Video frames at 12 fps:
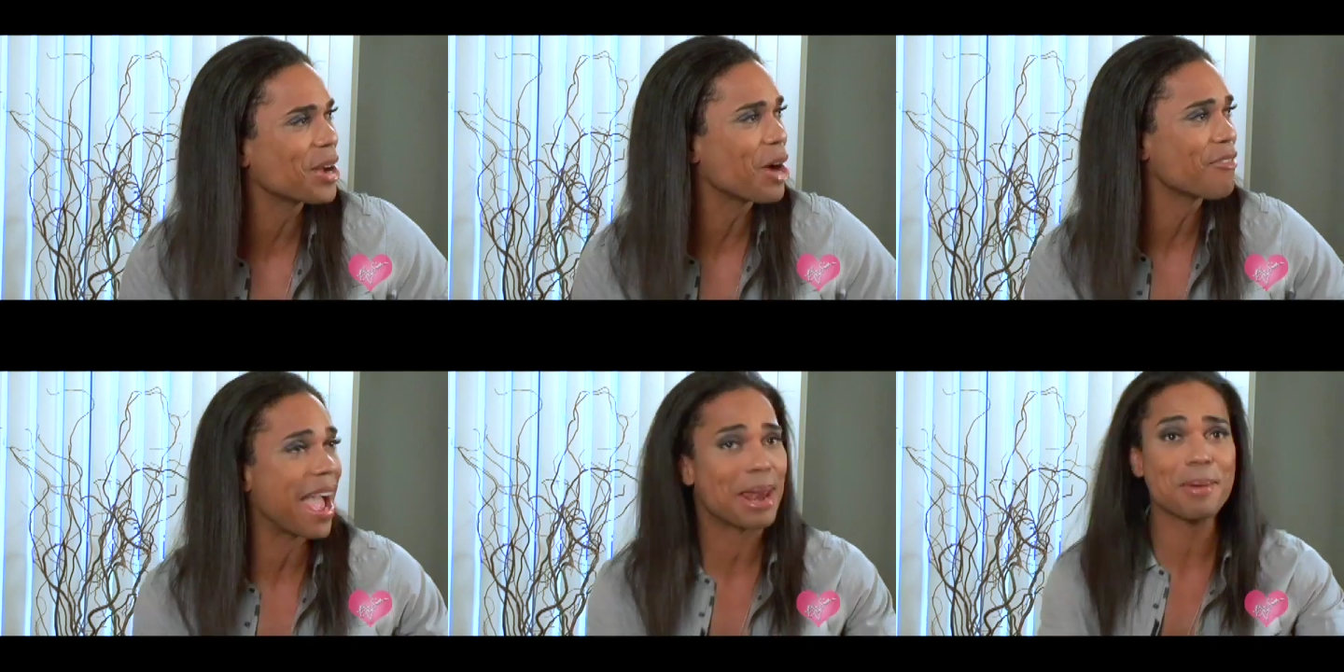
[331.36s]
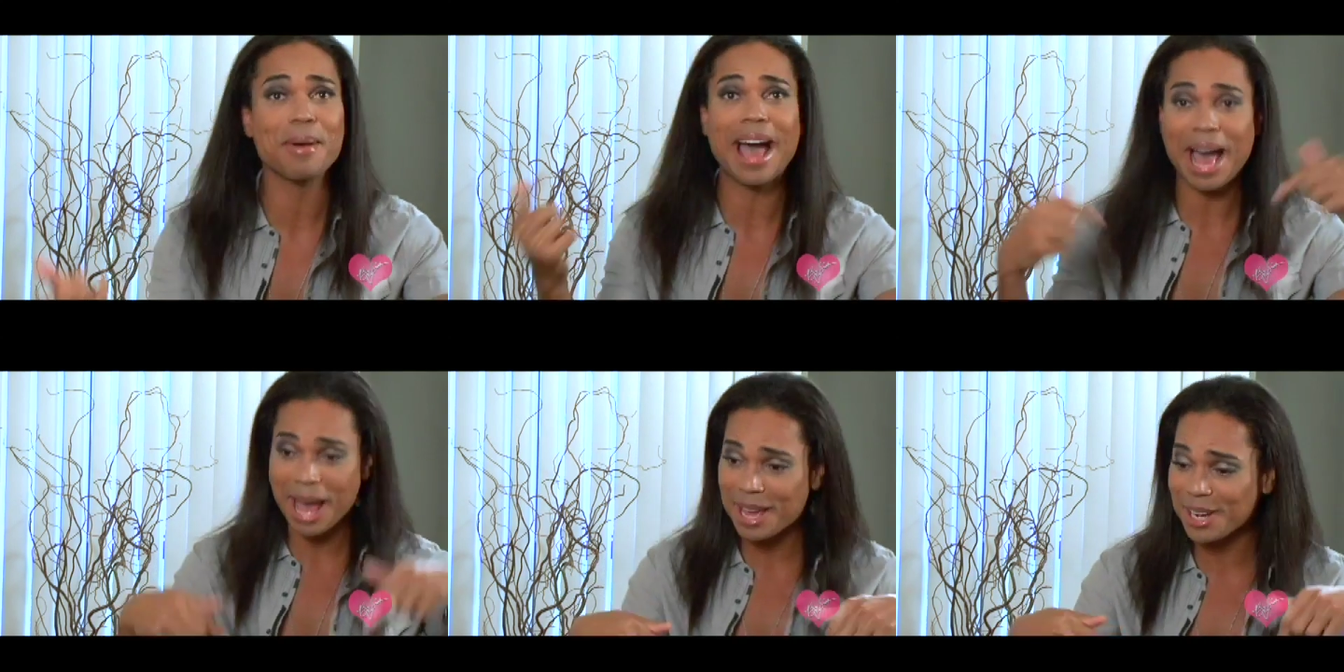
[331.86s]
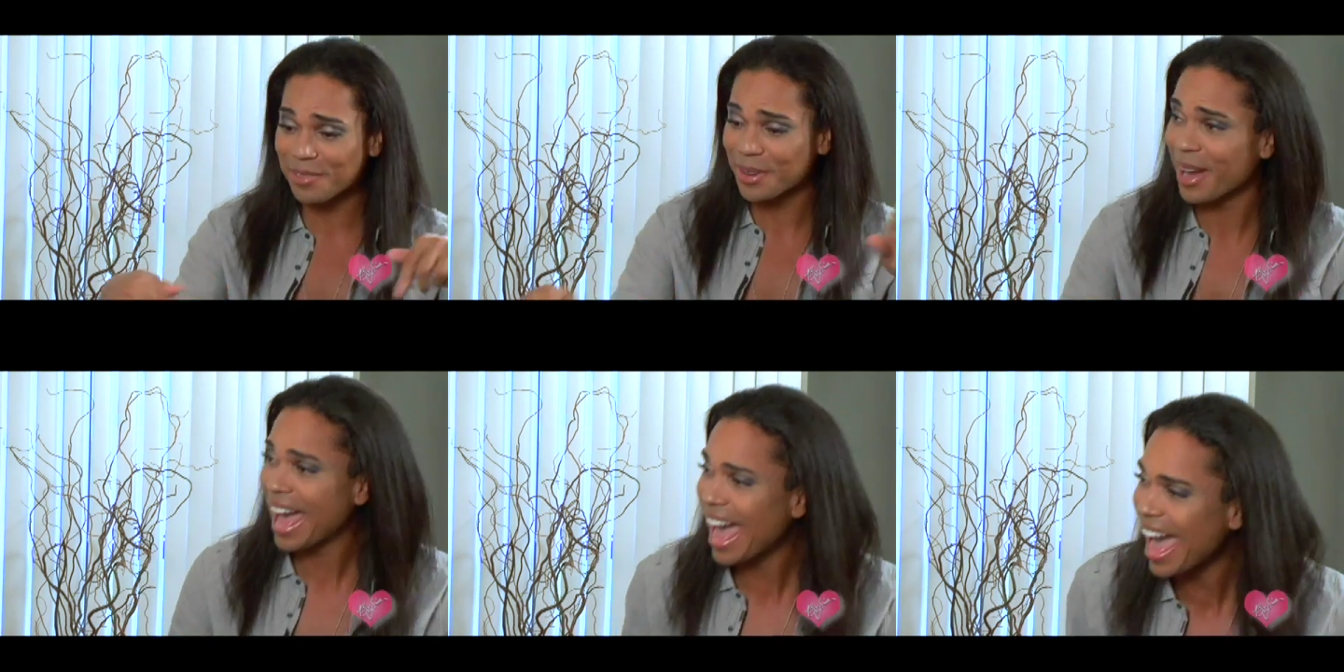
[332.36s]
we're going to wrap up our
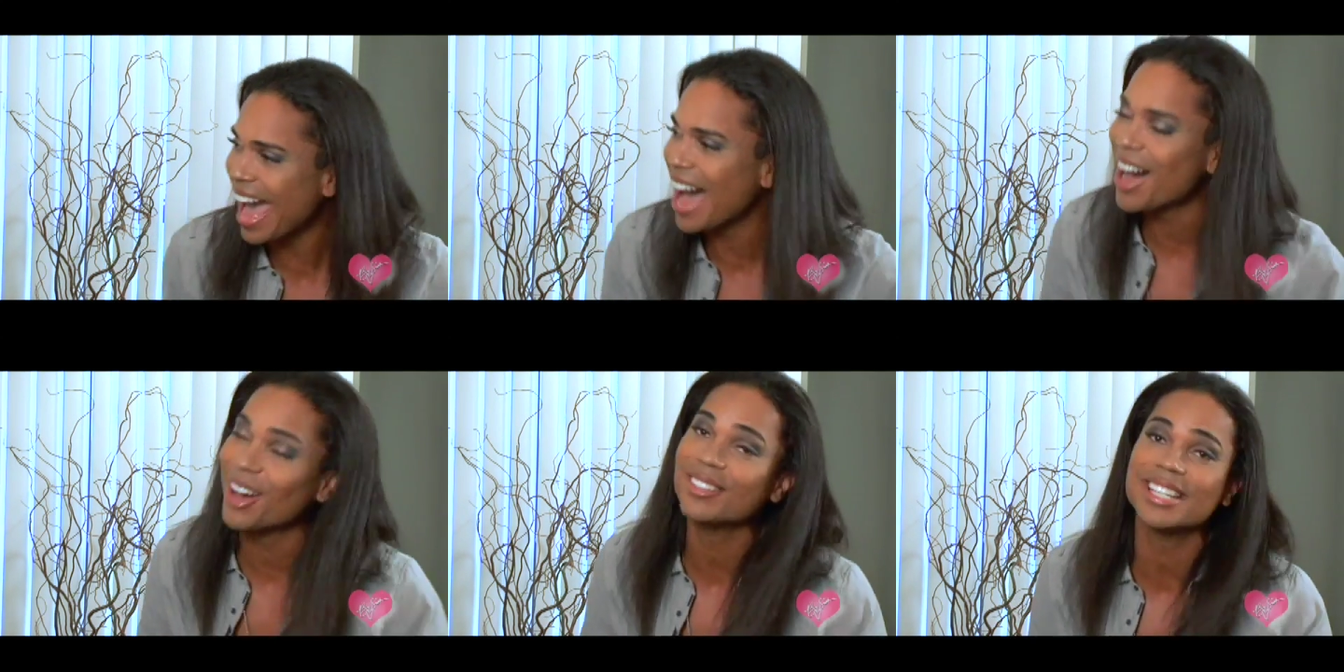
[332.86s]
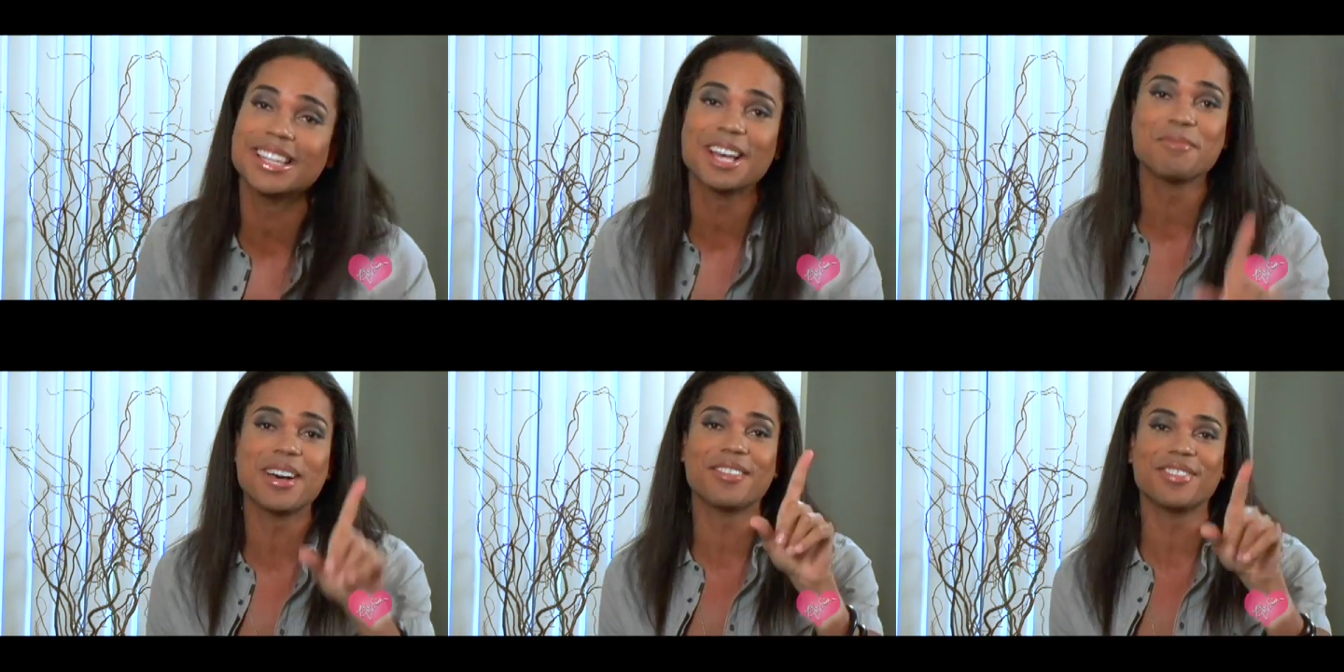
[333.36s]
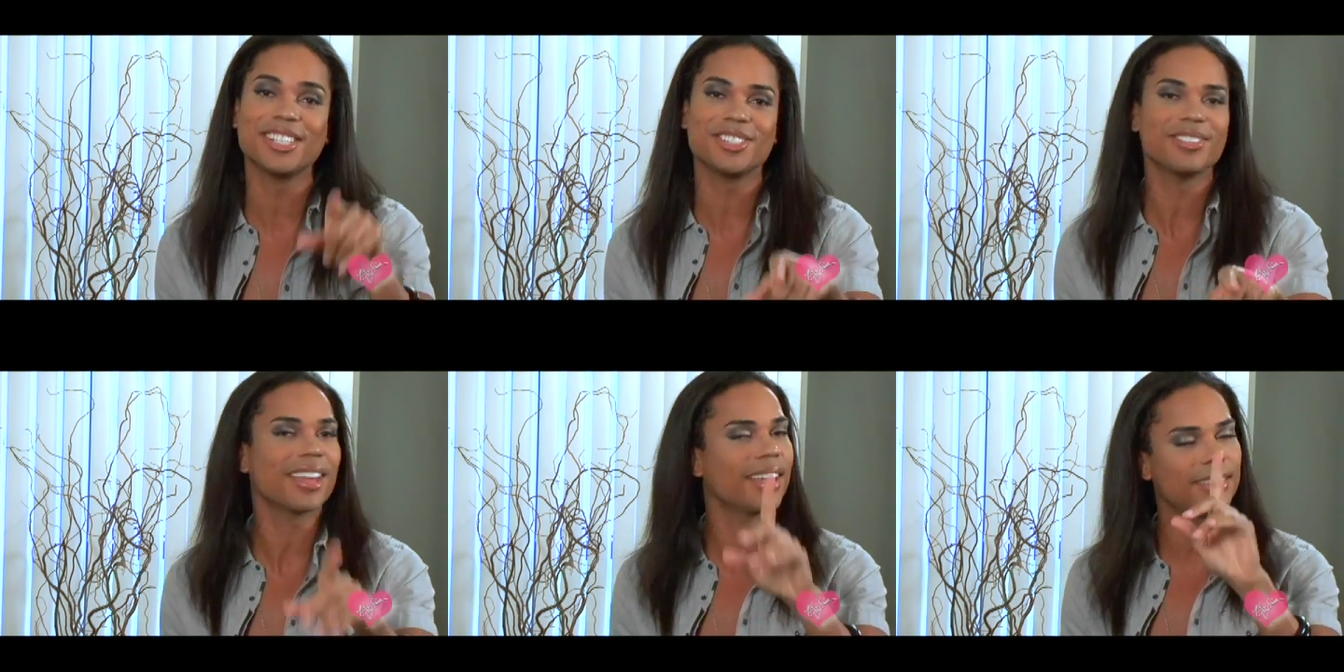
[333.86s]
interview. Ow! She left my
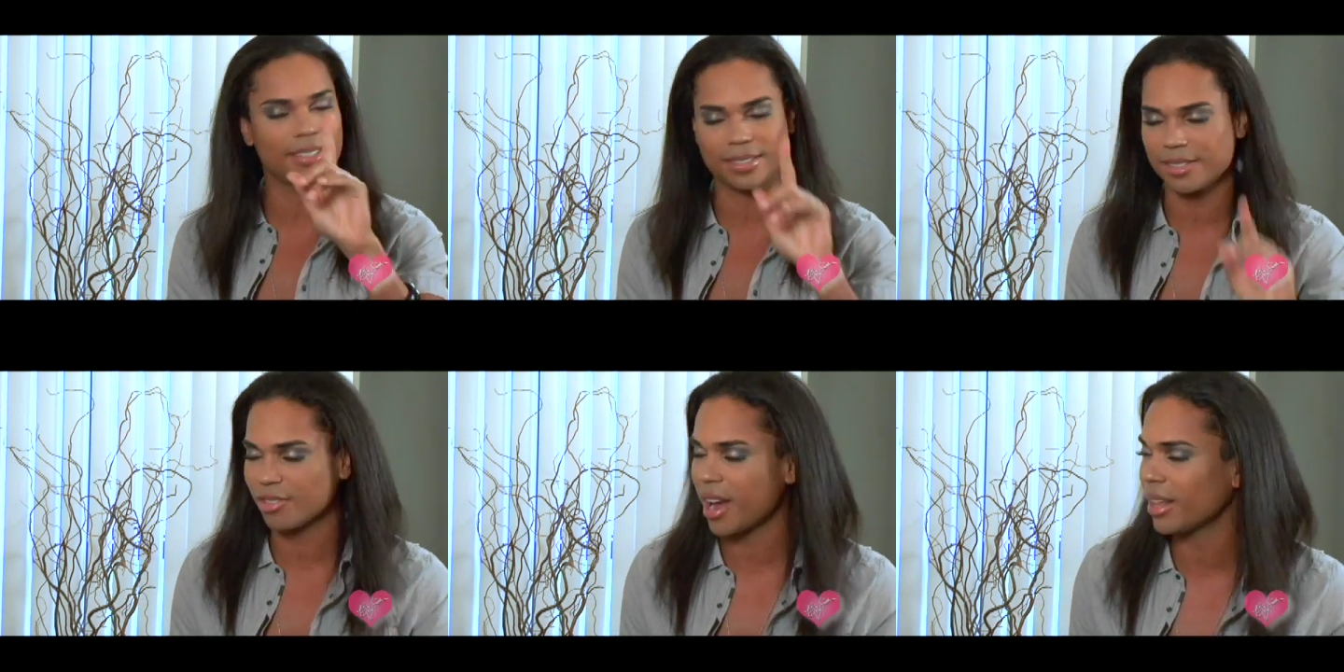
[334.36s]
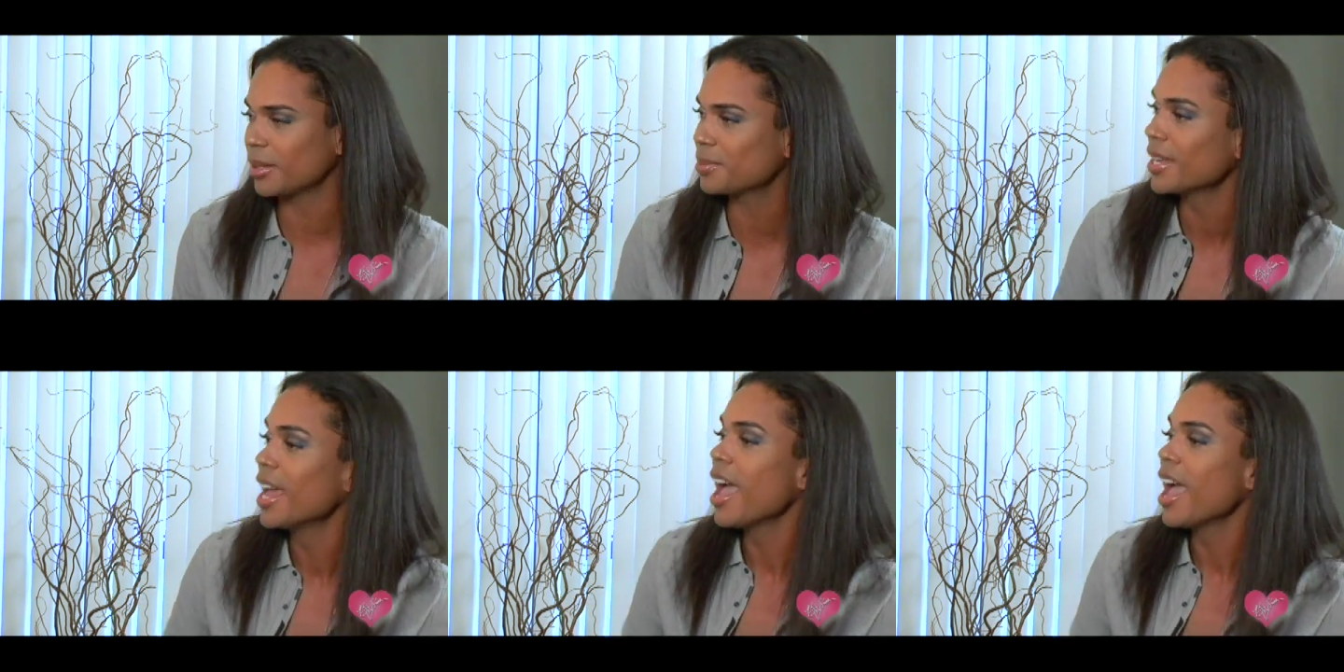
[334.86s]
fist. This trollops.